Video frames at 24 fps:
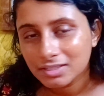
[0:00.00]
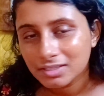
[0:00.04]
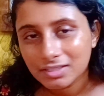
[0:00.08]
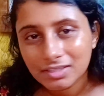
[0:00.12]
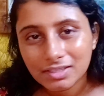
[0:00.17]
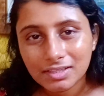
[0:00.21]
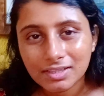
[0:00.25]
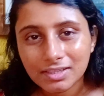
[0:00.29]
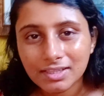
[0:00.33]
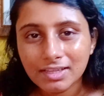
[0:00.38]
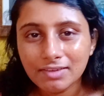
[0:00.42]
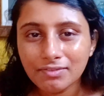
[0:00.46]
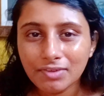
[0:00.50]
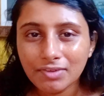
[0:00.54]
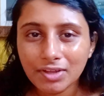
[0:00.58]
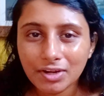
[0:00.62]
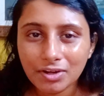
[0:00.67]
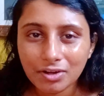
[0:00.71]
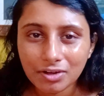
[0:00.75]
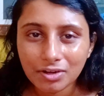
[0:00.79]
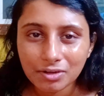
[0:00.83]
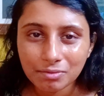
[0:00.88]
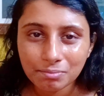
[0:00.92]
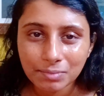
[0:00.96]
they were
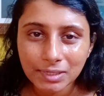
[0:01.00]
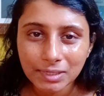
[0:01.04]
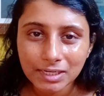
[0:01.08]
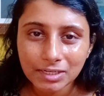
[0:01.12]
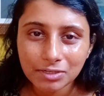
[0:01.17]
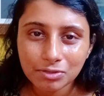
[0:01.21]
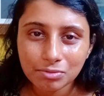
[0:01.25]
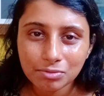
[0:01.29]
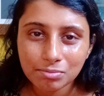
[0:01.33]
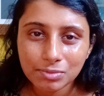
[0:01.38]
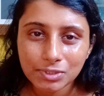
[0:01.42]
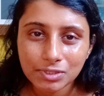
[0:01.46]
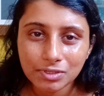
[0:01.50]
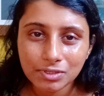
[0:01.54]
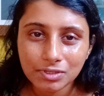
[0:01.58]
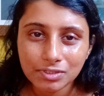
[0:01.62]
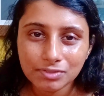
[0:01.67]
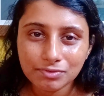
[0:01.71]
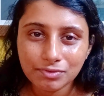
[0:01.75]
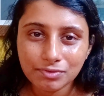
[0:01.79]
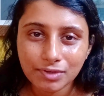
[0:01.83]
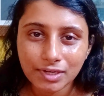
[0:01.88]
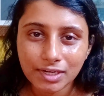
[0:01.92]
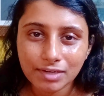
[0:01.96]
not meant to be yours
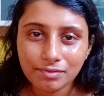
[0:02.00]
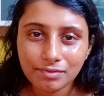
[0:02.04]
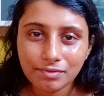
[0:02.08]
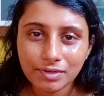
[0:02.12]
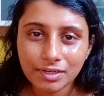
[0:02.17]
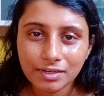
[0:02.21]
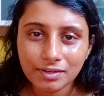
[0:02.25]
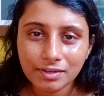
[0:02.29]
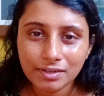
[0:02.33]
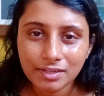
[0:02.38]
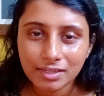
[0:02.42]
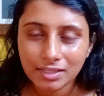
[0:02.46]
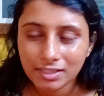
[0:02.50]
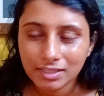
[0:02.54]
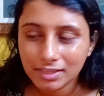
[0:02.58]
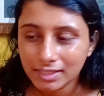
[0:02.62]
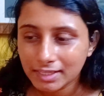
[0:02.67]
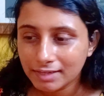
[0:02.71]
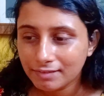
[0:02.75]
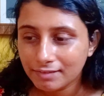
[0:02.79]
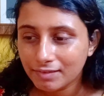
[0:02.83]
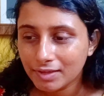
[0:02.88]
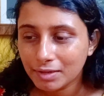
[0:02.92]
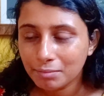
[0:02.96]
forever.
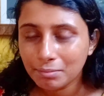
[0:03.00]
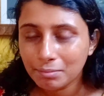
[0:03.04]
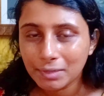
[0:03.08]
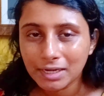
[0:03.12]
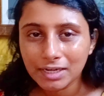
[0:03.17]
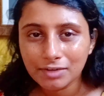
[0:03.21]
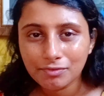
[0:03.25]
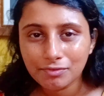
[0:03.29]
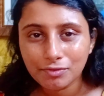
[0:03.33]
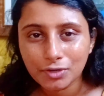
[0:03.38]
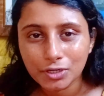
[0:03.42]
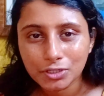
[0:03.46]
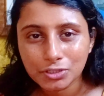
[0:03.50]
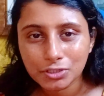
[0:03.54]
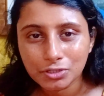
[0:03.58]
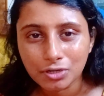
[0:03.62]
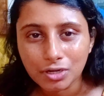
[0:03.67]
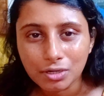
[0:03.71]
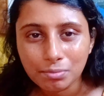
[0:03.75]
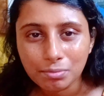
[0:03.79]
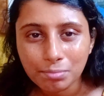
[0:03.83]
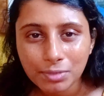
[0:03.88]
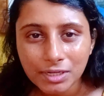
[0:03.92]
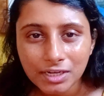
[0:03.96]
They were meant for
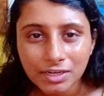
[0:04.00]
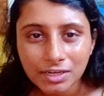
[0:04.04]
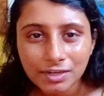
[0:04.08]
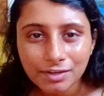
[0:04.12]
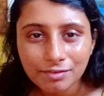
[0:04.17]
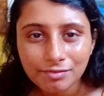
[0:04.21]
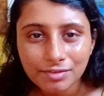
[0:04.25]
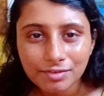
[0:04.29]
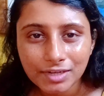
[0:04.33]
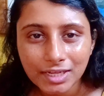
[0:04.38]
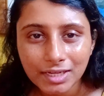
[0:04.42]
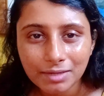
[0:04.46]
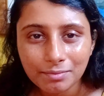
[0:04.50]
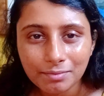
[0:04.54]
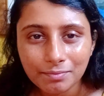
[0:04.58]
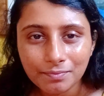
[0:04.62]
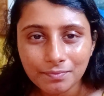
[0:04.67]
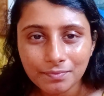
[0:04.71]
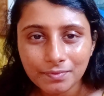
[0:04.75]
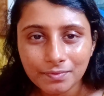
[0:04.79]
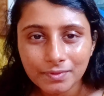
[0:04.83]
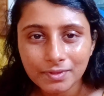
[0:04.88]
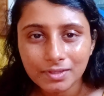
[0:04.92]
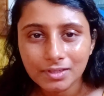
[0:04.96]
short period of time,
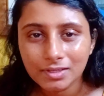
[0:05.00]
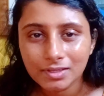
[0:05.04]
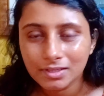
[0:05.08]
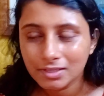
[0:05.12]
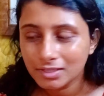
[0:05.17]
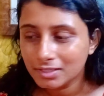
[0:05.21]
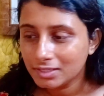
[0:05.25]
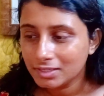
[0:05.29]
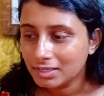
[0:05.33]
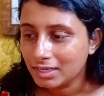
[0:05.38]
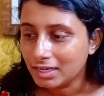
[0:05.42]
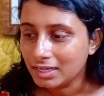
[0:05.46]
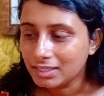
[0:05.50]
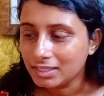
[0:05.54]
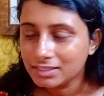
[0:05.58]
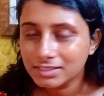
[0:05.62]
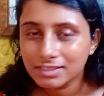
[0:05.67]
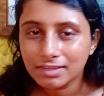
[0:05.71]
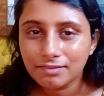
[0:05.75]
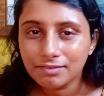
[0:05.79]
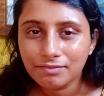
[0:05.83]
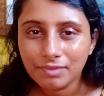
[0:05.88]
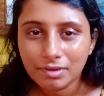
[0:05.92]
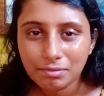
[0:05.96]
and
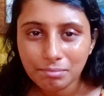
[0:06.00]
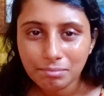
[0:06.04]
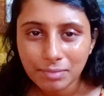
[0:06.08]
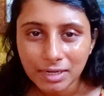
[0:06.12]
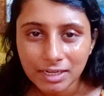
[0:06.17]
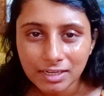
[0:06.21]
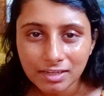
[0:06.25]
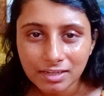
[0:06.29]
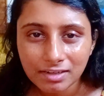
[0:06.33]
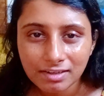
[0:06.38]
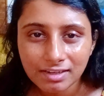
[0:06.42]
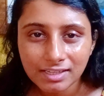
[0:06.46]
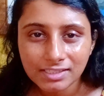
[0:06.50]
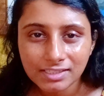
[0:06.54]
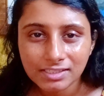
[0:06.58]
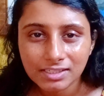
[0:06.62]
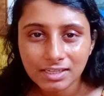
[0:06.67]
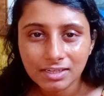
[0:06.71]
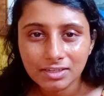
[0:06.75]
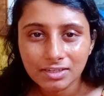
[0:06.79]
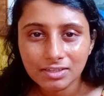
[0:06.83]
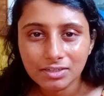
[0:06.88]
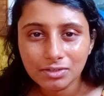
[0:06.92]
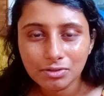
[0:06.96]
someone better is
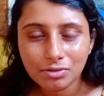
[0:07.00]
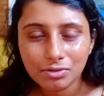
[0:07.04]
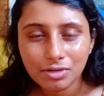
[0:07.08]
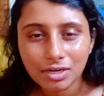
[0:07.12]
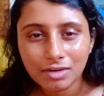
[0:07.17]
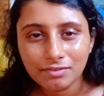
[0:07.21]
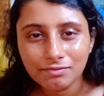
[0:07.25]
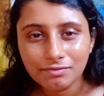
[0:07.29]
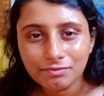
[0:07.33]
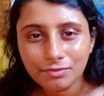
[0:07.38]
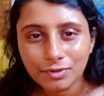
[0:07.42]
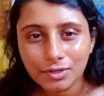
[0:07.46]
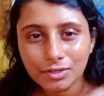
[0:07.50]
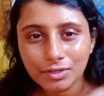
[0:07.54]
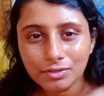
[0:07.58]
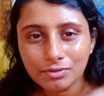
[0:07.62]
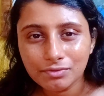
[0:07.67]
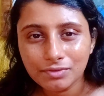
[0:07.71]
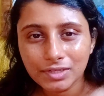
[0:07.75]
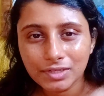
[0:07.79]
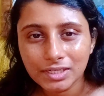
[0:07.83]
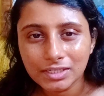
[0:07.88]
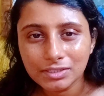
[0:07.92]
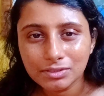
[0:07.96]
going to come for you
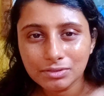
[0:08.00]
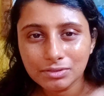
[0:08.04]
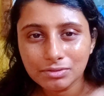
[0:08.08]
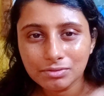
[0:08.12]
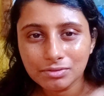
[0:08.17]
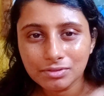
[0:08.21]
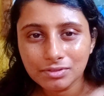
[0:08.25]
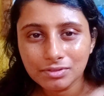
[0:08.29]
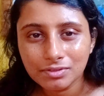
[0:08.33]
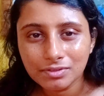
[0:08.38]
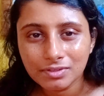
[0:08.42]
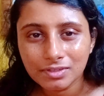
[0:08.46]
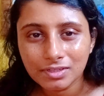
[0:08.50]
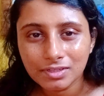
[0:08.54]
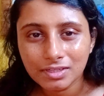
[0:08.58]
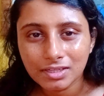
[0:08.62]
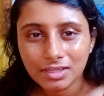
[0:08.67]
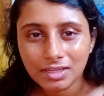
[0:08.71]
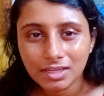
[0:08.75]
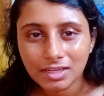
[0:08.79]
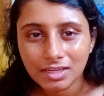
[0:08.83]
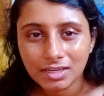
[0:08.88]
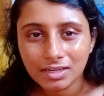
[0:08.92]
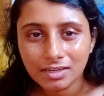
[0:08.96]
very soon.
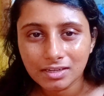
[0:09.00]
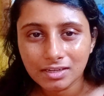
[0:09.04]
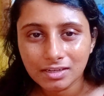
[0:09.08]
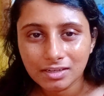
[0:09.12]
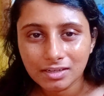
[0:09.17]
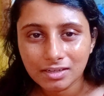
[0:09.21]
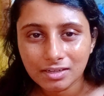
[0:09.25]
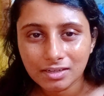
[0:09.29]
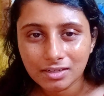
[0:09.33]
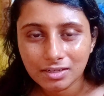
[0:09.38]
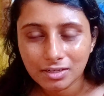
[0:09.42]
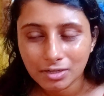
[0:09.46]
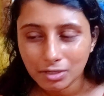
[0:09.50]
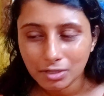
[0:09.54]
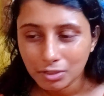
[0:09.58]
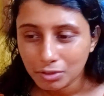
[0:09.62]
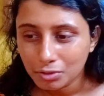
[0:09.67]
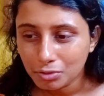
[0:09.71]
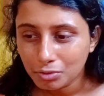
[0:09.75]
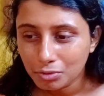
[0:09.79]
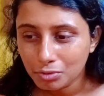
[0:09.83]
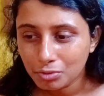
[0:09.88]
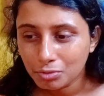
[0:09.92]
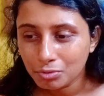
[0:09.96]
you know
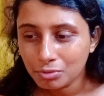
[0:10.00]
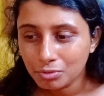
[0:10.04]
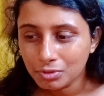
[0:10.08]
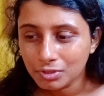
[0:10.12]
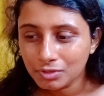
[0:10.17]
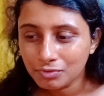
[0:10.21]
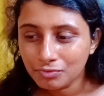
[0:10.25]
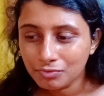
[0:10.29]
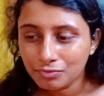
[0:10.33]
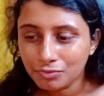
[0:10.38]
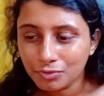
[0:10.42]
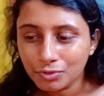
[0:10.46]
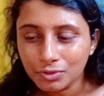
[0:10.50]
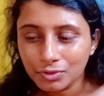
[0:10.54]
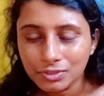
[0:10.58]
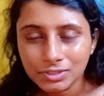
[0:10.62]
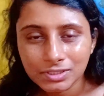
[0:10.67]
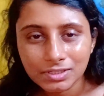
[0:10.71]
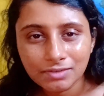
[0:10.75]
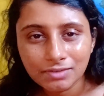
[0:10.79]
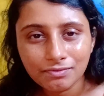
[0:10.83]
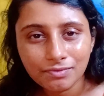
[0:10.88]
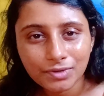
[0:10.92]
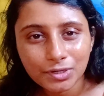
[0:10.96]
don't force
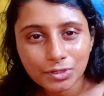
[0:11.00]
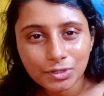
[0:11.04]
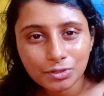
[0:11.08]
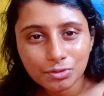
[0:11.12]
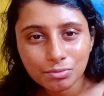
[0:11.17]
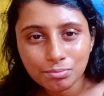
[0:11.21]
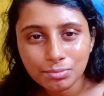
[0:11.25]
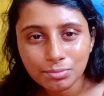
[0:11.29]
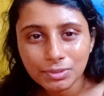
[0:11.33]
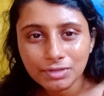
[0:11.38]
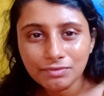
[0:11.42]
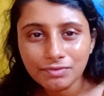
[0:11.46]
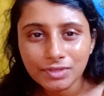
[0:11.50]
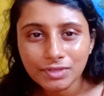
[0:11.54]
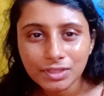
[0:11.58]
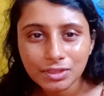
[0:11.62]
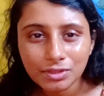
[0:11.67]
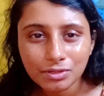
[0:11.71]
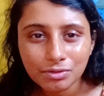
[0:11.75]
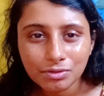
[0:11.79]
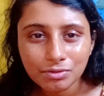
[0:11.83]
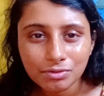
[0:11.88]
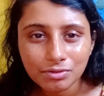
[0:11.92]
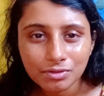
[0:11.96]
someone to be with
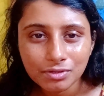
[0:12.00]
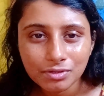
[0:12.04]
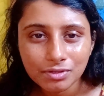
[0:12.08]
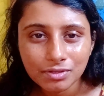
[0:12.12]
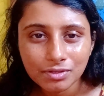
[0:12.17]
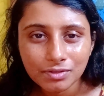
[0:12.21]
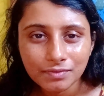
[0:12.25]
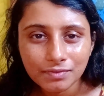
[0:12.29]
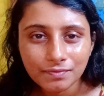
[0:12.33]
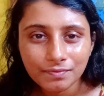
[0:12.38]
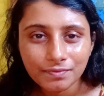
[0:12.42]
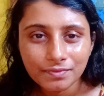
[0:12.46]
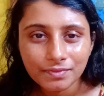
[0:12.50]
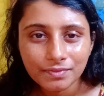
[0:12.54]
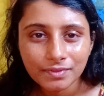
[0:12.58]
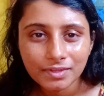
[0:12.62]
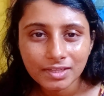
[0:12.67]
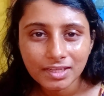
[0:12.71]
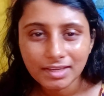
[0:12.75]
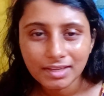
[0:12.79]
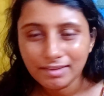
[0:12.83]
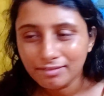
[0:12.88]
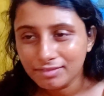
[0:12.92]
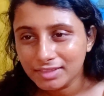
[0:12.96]
you
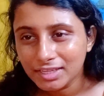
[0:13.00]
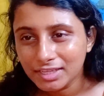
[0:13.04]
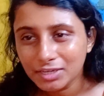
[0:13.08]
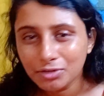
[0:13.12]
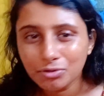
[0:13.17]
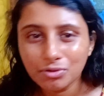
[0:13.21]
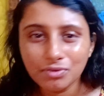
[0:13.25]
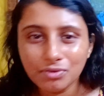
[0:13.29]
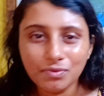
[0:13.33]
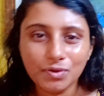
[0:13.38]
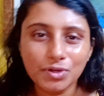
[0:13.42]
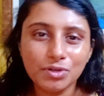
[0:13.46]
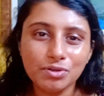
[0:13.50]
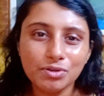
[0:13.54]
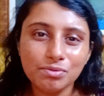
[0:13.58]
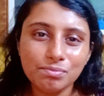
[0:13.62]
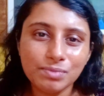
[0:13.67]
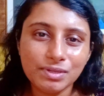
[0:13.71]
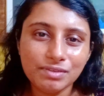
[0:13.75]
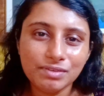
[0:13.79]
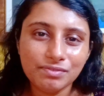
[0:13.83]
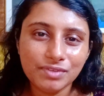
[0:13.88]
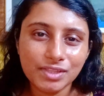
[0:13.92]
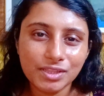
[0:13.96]
if they don't want to
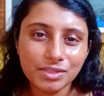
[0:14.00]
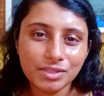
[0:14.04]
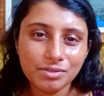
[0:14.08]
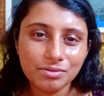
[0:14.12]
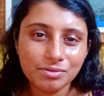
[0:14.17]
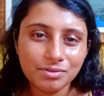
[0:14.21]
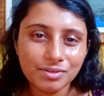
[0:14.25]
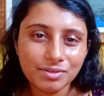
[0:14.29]
be with you.